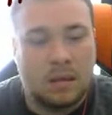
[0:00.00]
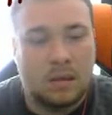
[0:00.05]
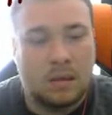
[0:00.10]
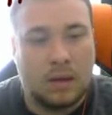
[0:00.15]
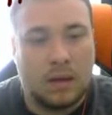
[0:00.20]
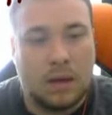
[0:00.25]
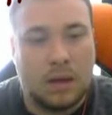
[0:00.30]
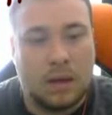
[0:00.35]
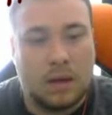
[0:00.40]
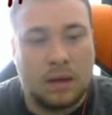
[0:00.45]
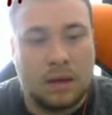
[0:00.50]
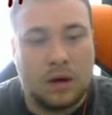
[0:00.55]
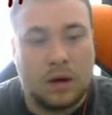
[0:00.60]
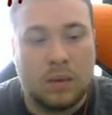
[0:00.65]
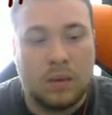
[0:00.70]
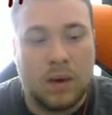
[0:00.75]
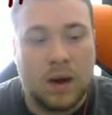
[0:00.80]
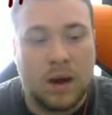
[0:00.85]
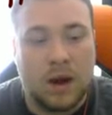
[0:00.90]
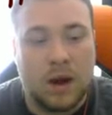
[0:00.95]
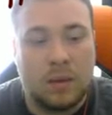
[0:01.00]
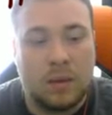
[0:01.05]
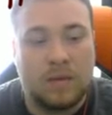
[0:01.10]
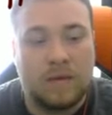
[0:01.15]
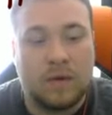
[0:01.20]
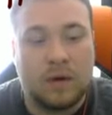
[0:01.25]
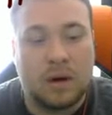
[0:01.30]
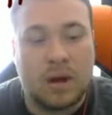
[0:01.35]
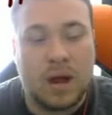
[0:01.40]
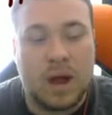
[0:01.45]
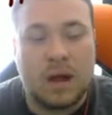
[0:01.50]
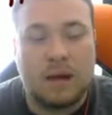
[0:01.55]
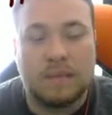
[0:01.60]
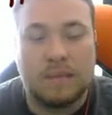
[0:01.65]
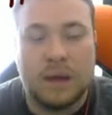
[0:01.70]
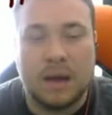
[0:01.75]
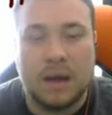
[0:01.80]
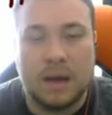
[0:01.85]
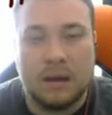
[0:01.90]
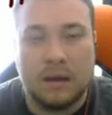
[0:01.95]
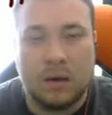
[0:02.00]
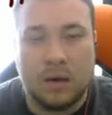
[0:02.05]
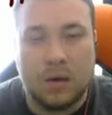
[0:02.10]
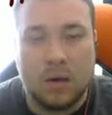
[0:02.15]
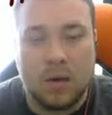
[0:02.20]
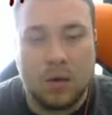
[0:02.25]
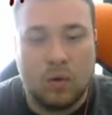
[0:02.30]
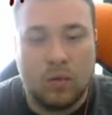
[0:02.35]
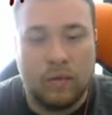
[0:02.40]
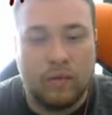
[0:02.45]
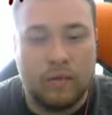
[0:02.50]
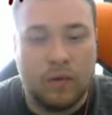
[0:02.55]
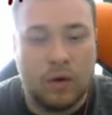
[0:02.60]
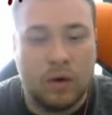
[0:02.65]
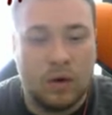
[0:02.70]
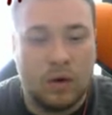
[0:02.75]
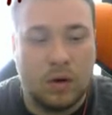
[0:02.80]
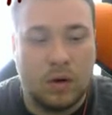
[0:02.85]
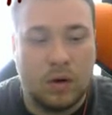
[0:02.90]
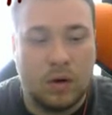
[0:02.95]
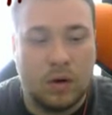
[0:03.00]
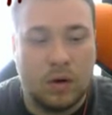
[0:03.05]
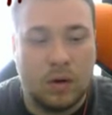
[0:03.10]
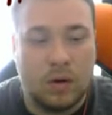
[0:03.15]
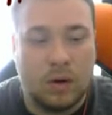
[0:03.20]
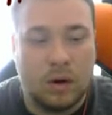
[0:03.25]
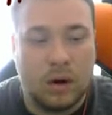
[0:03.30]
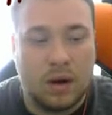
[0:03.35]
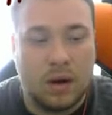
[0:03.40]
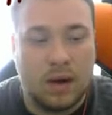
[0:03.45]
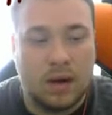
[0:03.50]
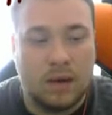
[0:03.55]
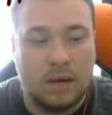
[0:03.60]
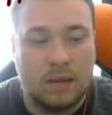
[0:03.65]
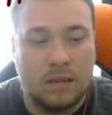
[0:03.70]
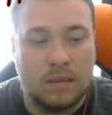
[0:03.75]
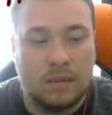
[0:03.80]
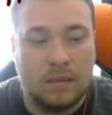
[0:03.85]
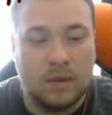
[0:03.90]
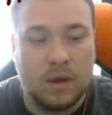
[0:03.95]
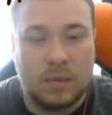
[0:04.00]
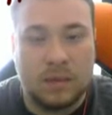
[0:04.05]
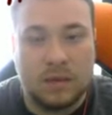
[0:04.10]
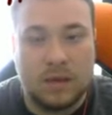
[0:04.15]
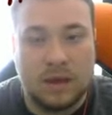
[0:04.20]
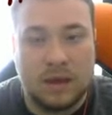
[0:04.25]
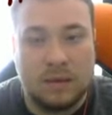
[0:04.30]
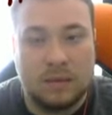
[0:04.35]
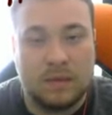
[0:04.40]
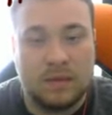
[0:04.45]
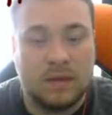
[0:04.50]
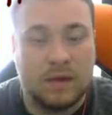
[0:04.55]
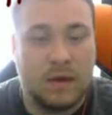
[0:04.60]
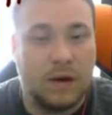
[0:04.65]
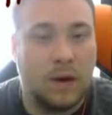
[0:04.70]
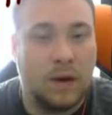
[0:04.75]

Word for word: Uh, you know what? I prefer Calm Mind over uh, Double Team,